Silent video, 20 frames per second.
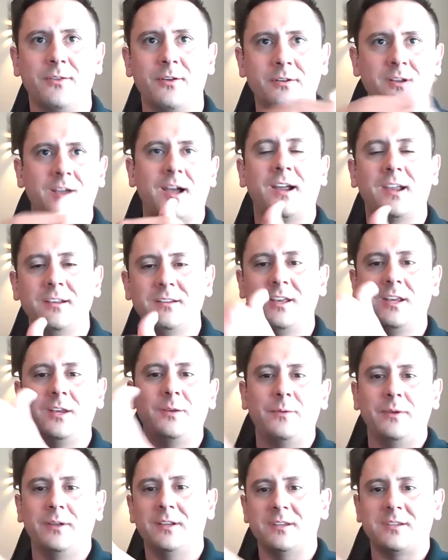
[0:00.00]
they're not
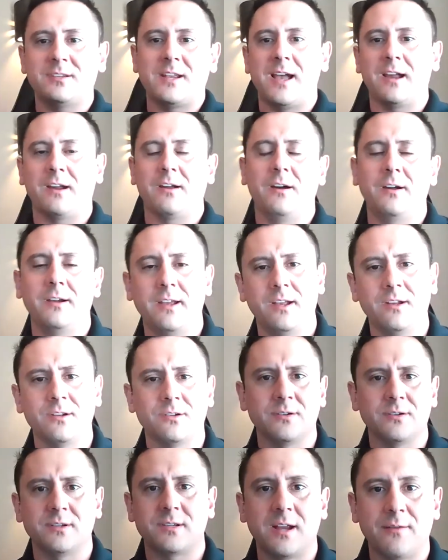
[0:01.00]
continuing to stack on
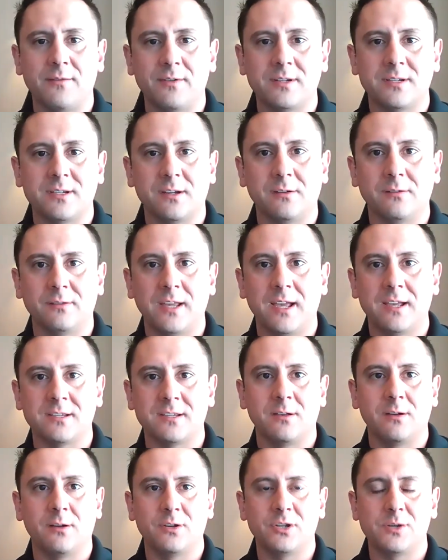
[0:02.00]
interest every single day
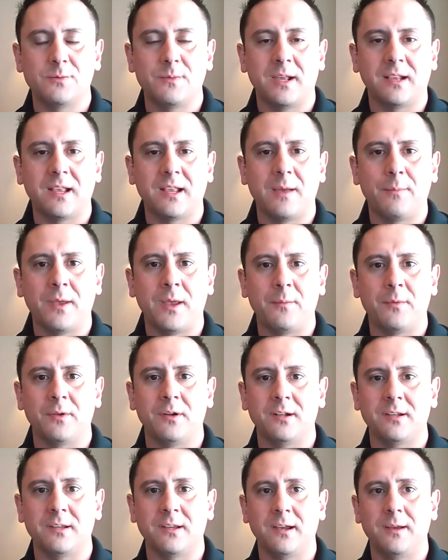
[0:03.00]
as long as you make that
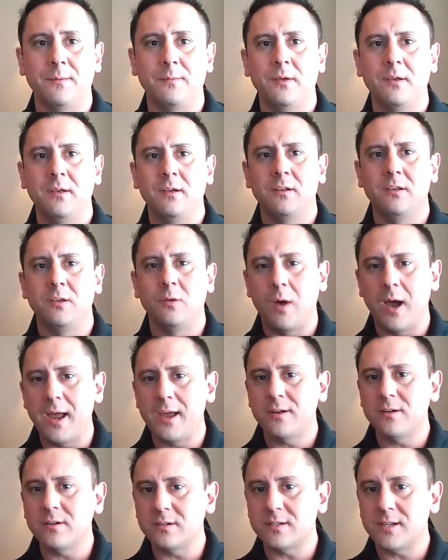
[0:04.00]
payment on time. Do I
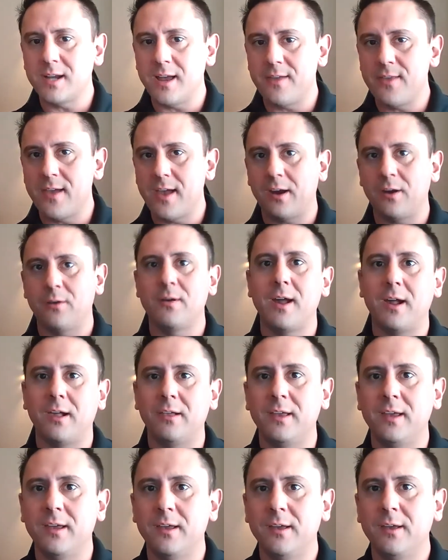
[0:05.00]
understand that
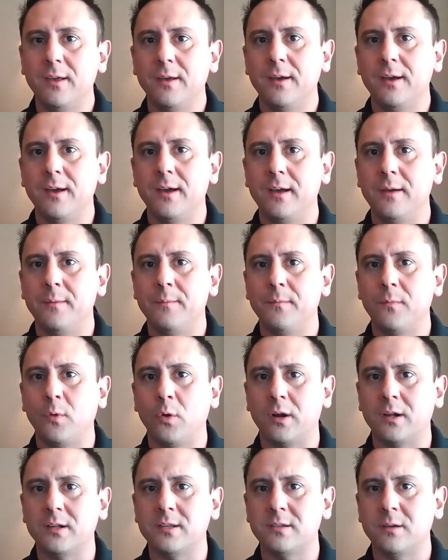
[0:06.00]
correctly?
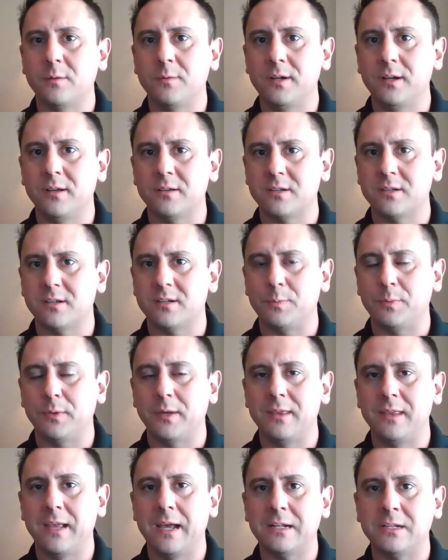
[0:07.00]
Or can someone else
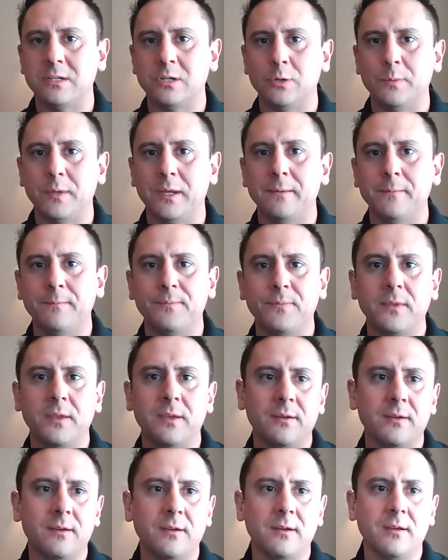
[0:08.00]
explain that to me?
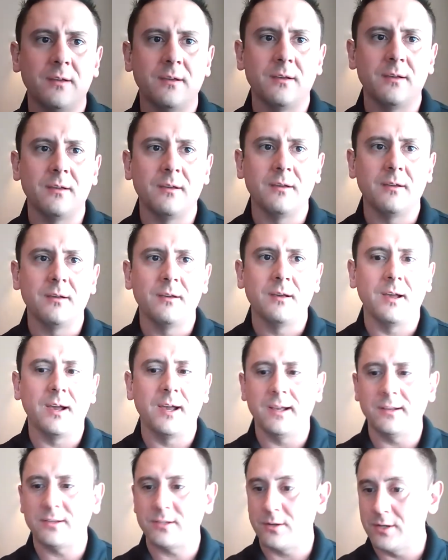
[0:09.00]

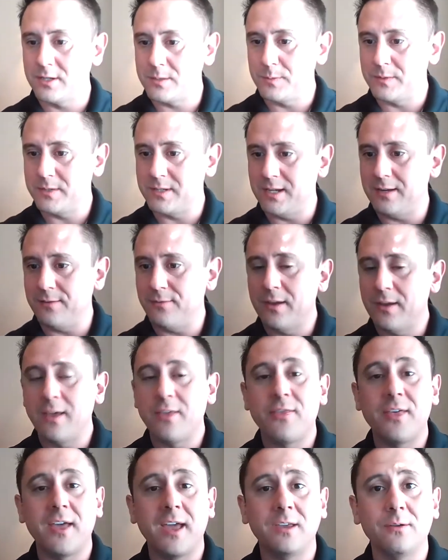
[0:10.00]
It's Christmas Eve.
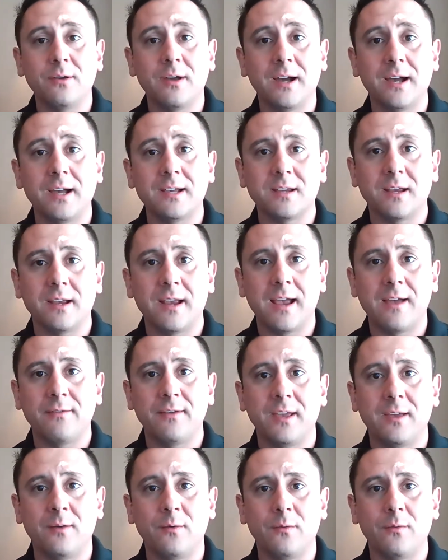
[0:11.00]
Thank you guys. Have
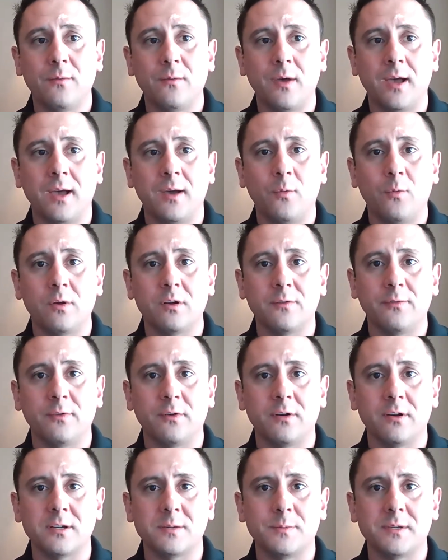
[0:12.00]
a wonderful
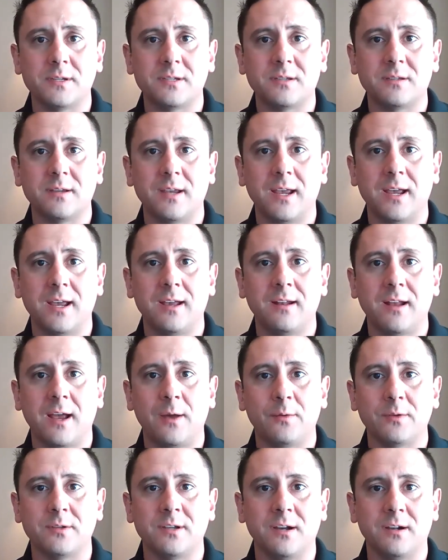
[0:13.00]
Christmas, and I
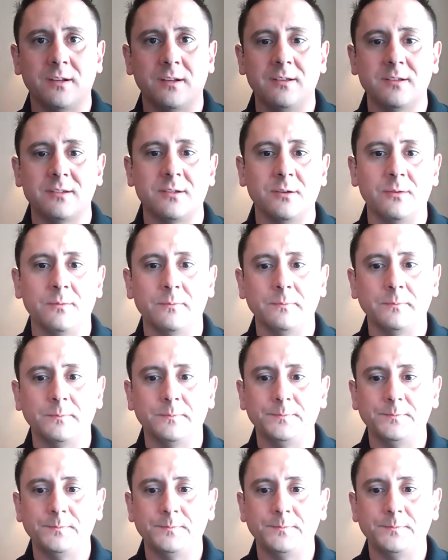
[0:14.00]
will talk to you soon.